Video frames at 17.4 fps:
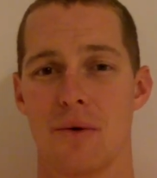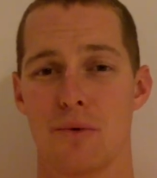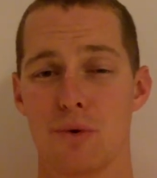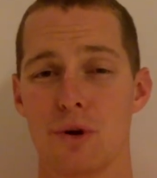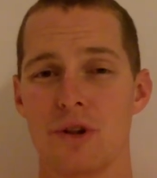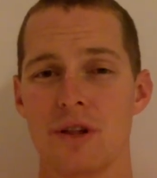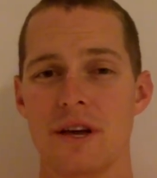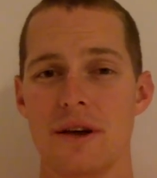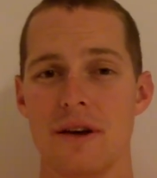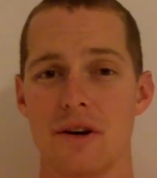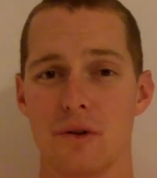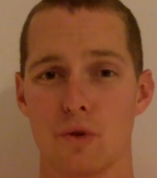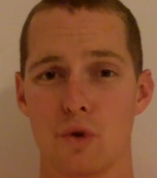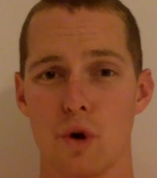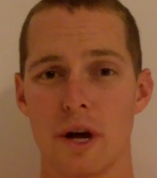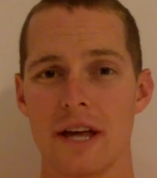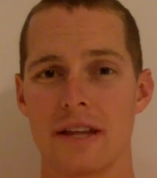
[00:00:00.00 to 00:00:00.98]
really
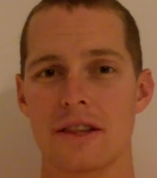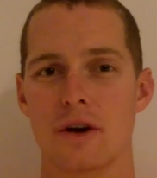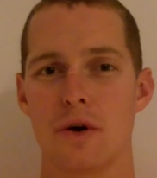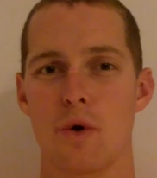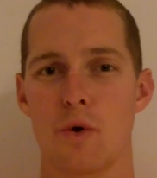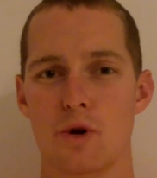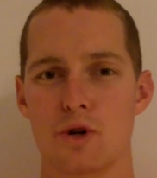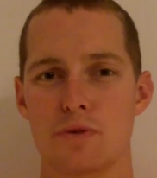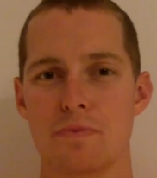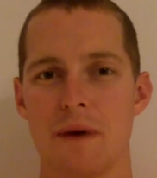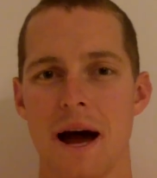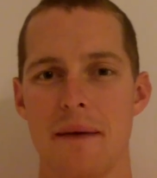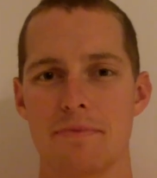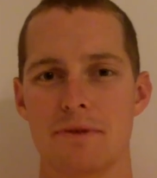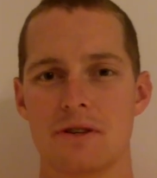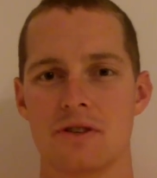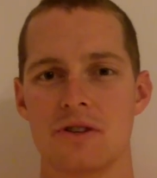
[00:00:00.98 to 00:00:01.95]
look at the course
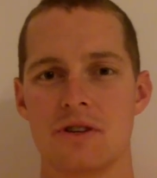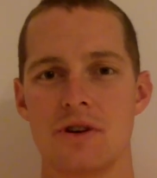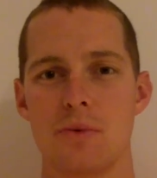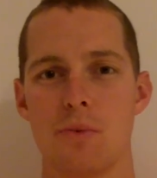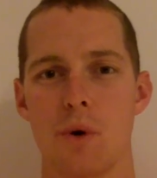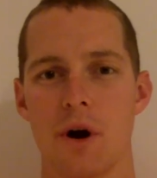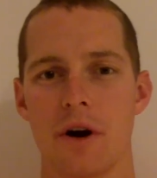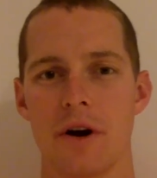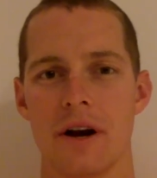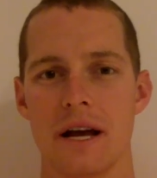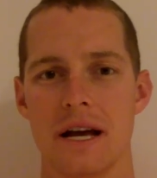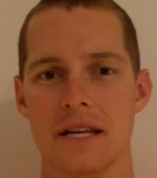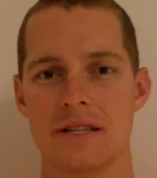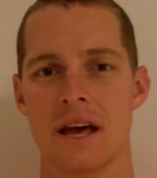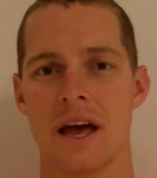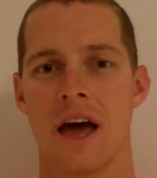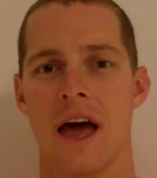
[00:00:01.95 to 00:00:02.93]
map to see where it
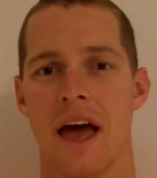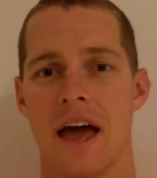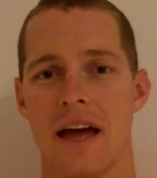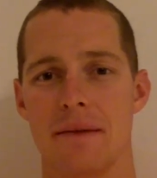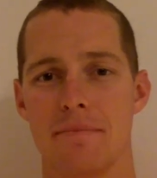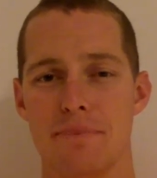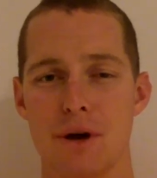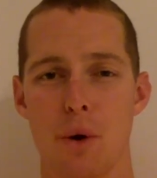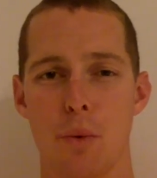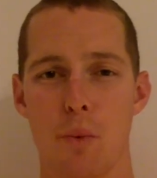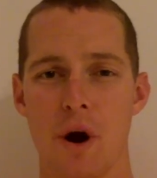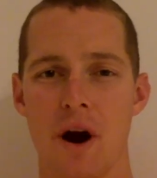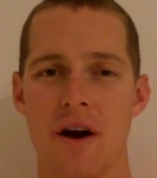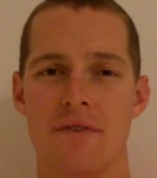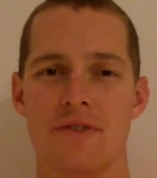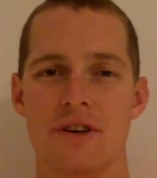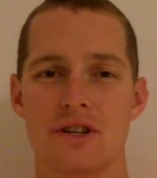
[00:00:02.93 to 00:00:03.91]
is and be
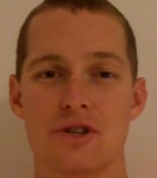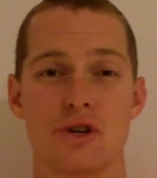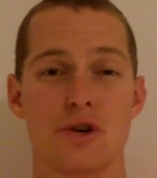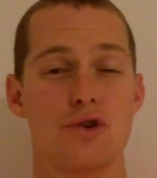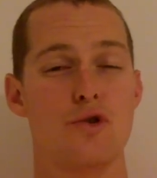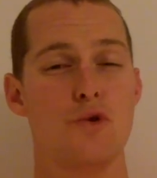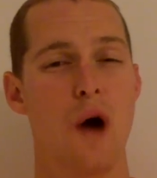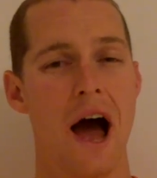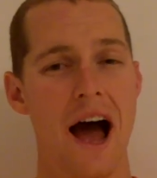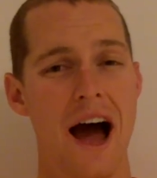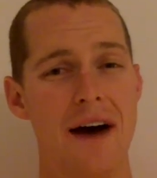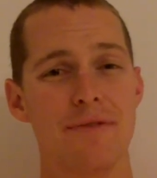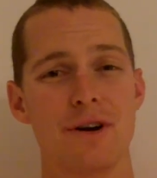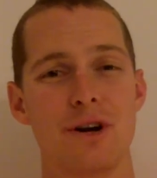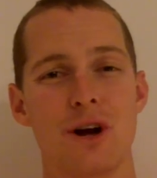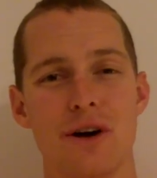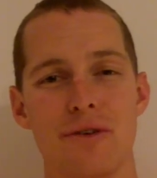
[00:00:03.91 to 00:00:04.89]
aware of this so you
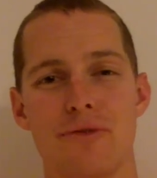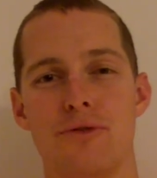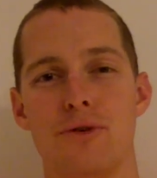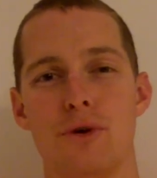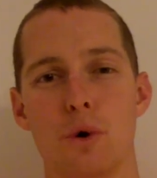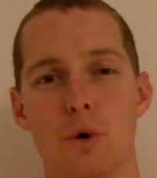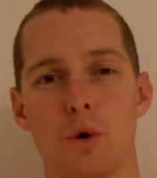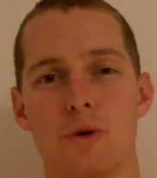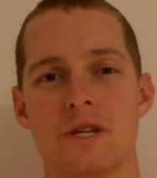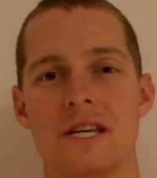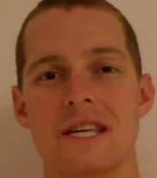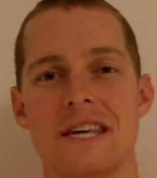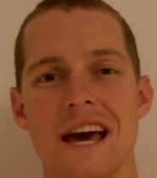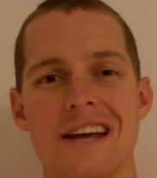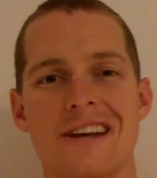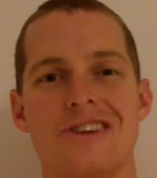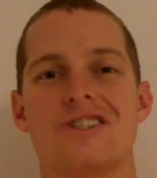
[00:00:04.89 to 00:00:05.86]
have enough fuel to
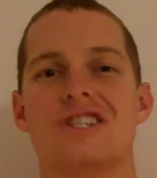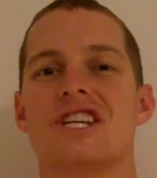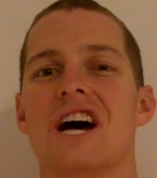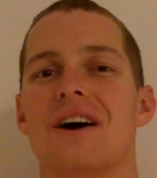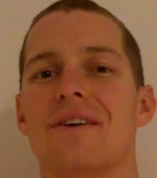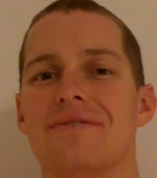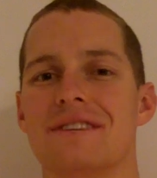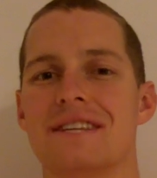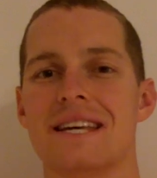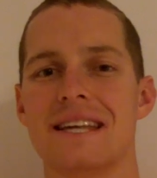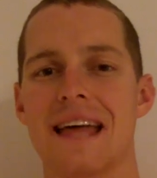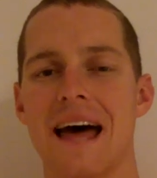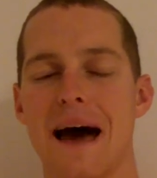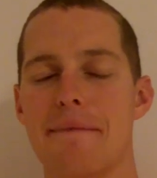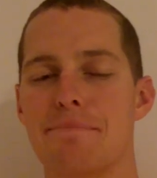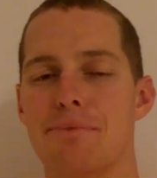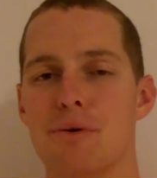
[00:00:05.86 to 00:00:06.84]
get yourself to
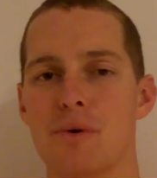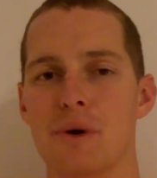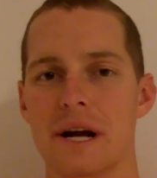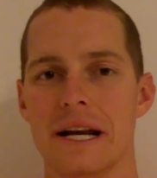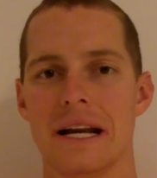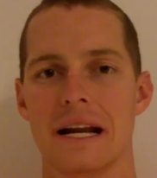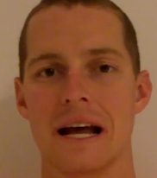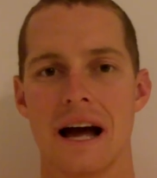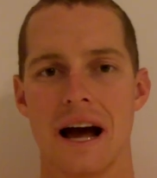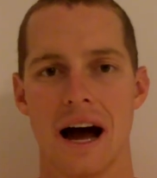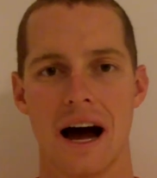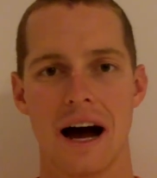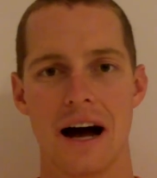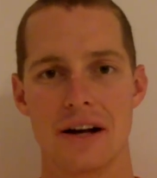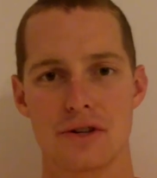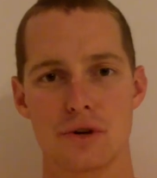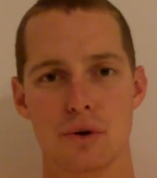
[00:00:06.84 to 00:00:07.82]
that point.
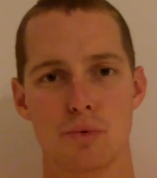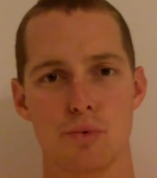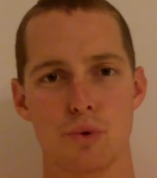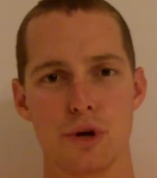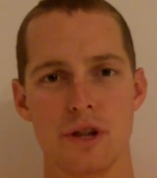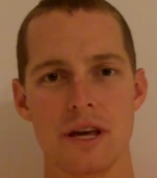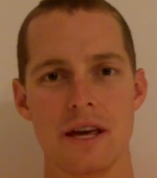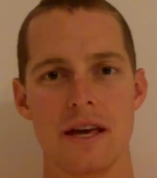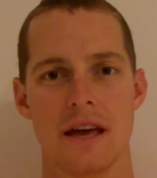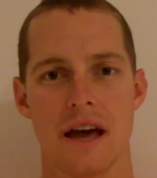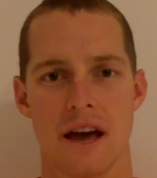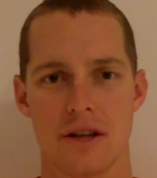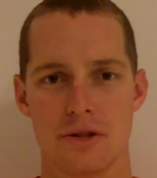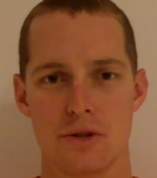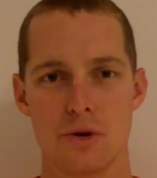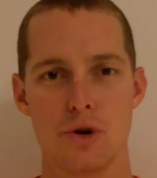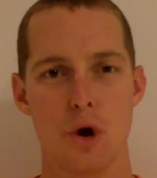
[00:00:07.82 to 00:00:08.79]
So really
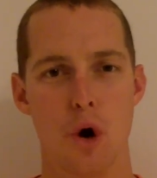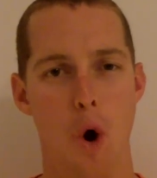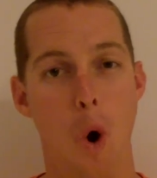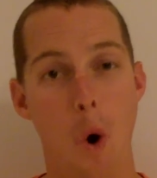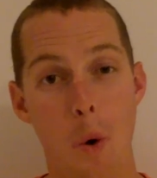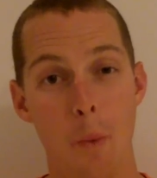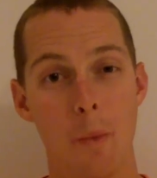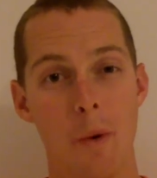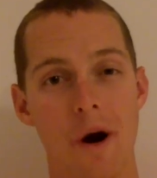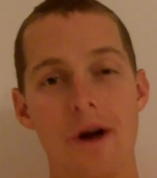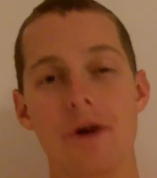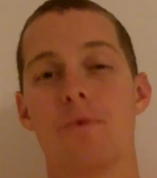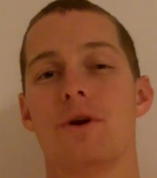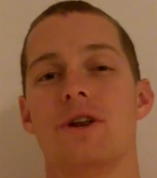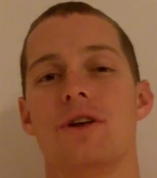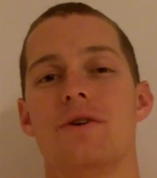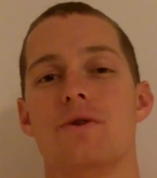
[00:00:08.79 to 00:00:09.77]
do your
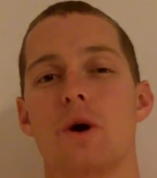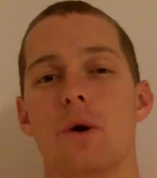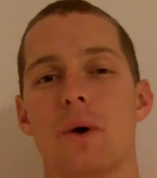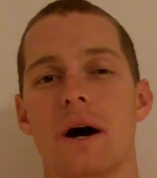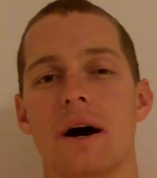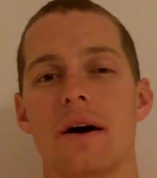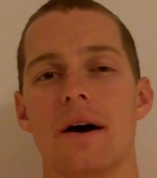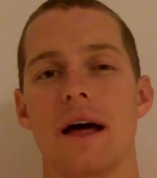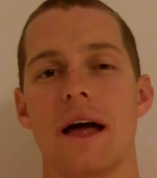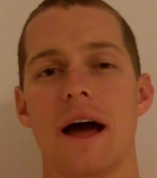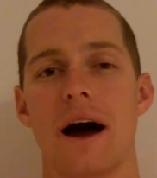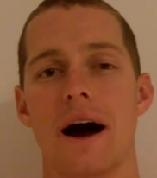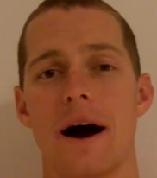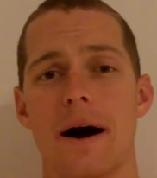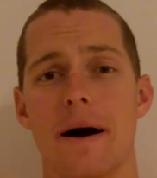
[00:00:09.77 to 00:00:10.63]
homework when you go out